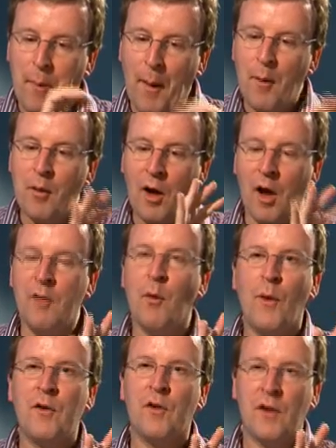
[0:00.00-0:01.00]
polar
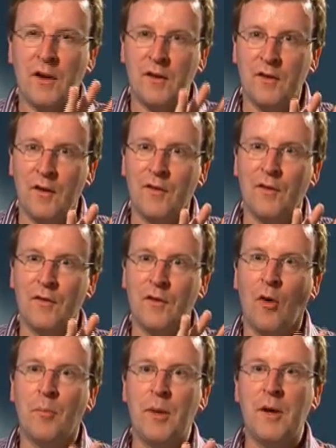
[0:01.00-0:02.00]
overwintering conditions
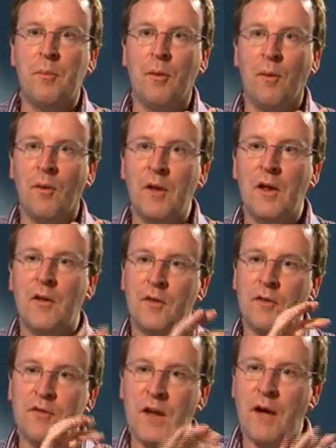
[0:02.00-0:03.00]
on people that have